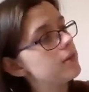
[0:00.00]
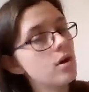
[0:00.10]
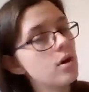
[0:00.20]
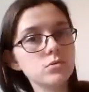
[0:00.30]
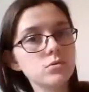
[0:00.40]
the
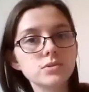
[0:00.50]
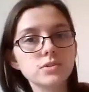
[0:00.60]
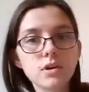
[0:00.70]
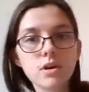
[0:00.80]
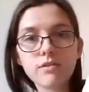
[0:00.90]

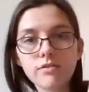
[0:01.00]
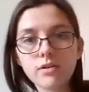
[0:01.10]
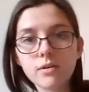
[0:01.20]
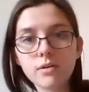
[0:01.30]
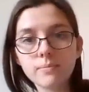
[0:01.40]
holes go
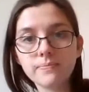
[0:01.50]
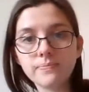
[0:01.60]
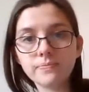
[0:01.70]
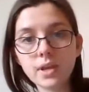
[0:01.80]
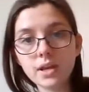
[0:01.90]
from
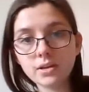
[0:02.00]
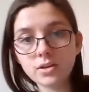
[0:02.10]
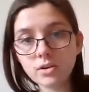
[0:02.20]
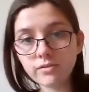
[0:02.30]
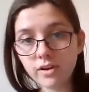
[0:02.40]

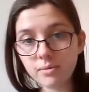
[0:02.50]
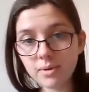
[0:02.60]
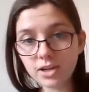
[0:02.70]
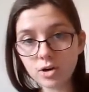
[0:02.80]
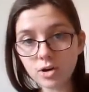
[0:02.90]
not very
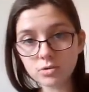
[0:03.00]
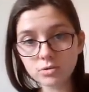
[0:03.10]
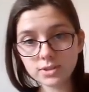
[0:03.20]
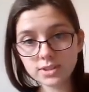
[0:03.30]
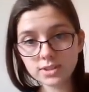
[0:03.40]
many holes